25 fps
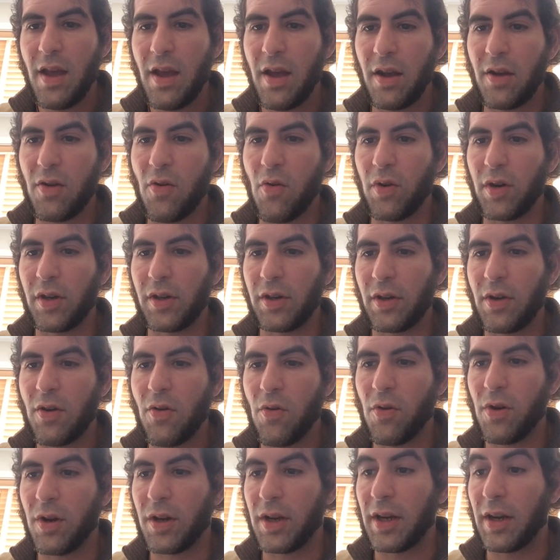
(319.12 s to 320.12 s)
according to
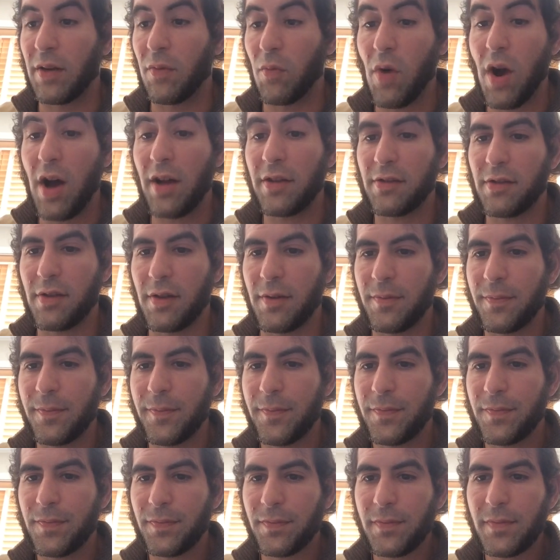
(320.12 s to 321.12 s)
Corrigan and Watson.
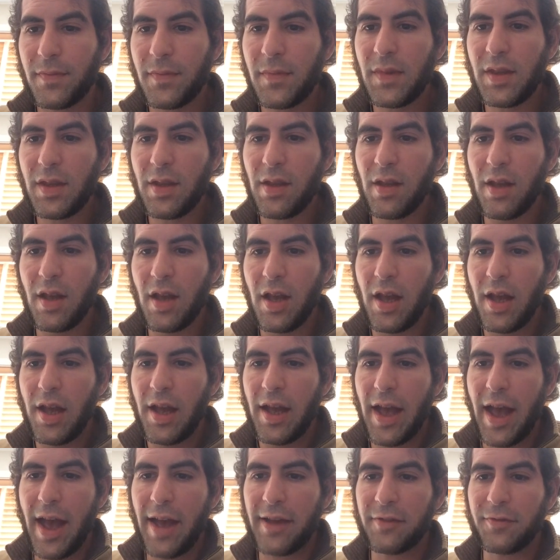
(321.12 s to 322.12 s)

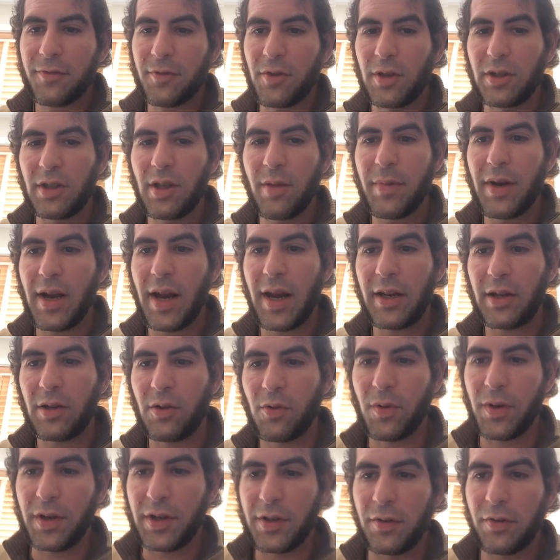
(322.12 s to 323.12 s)
As for eliminating
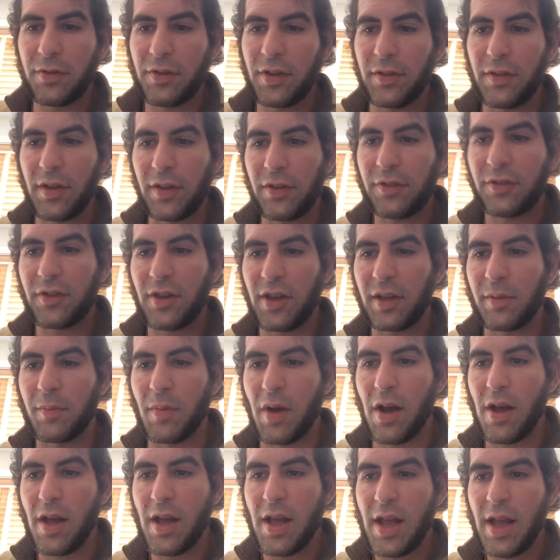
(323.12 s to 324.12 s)
or reducing the
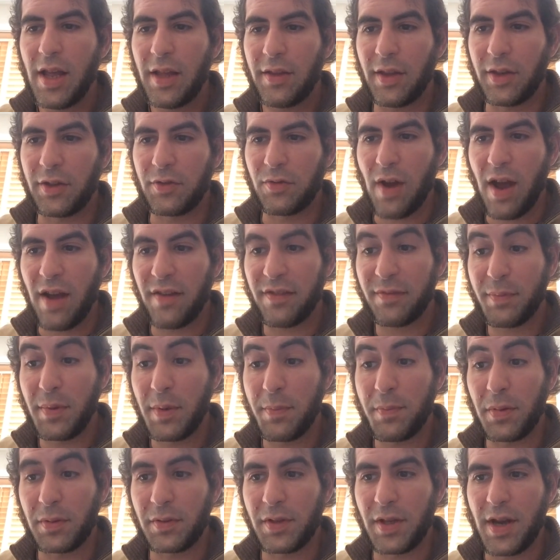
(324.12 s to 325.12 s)
stigma that drives
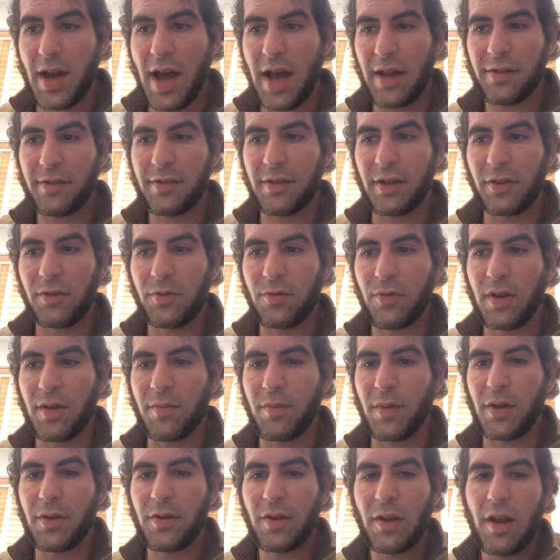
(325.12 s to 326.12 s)
people to not seek
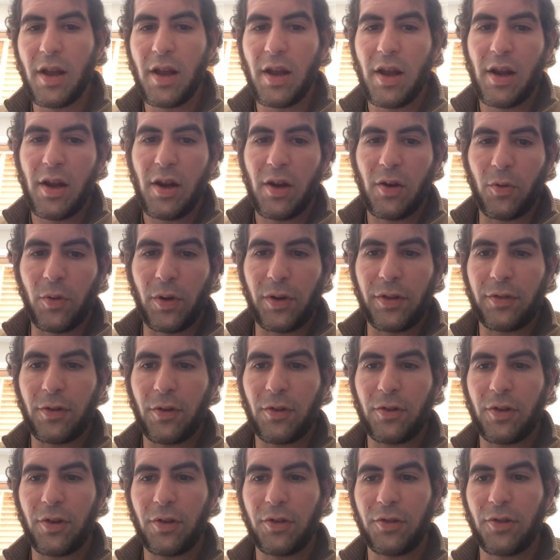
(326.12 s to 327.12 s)
treatment,
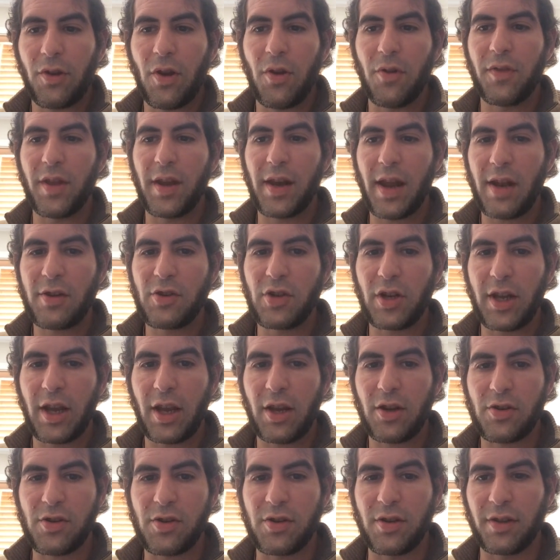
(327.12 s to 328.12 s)
research has shown that
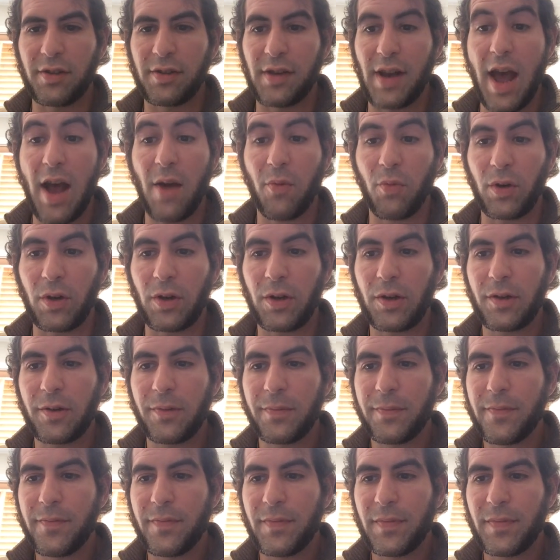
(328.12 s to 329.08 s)
education does not work.